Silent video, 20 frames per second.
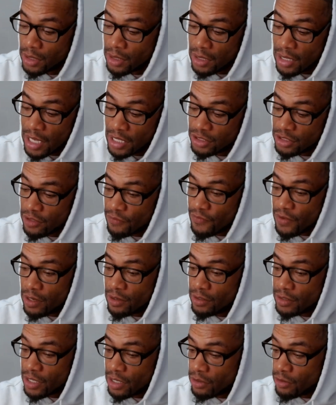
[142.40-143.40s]
Like, share, follow,
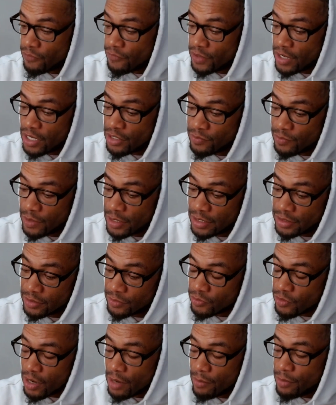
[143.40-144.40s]
hit that notification button, and
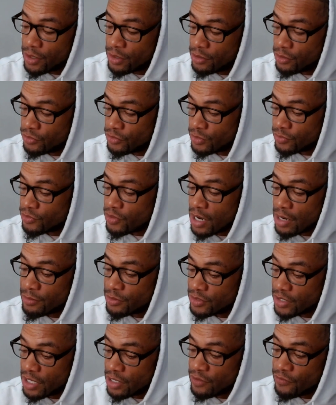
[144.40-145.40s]
subscribe button. New
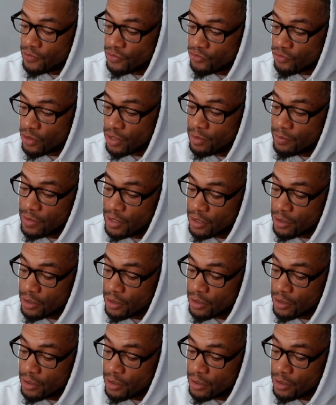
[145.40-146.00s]
subscribers, thank you for joining me.